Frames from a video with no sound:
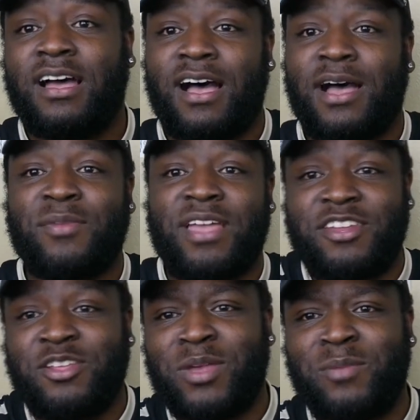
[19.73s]
Um,
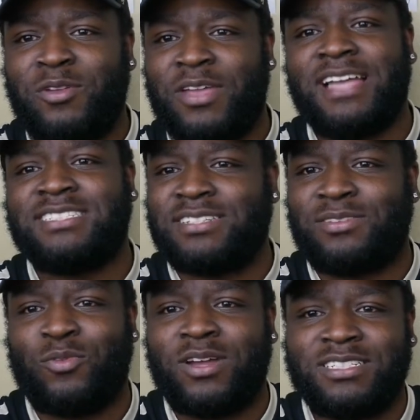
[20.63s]
and you may be
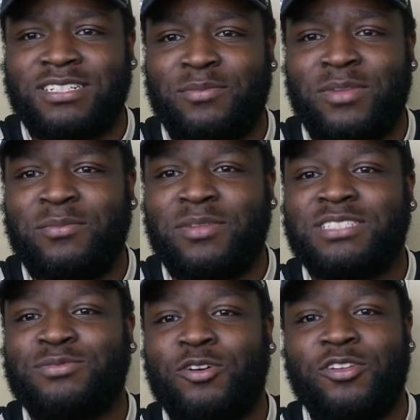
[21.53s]
asking, what is a de
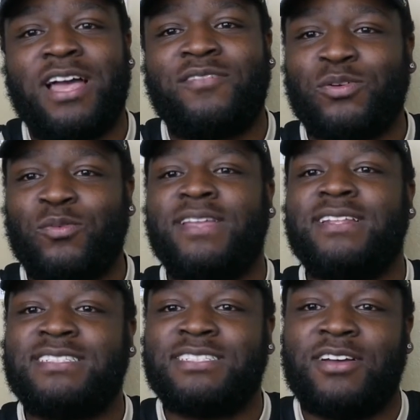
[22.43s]
minimis? Well, you have to
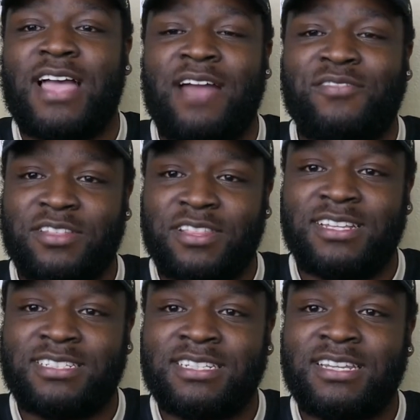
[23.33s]
wait until after
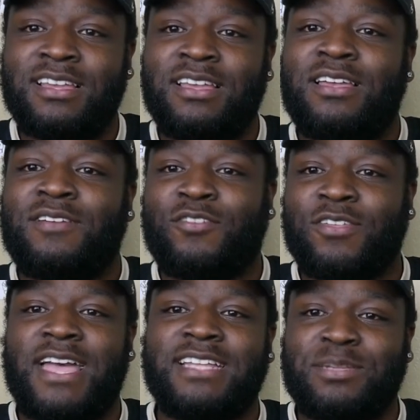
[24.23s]
this
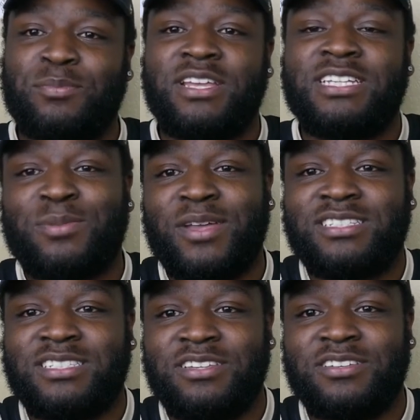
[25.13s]
for that to be
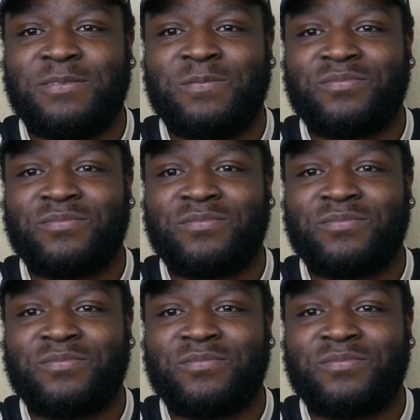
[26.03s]
explained to you.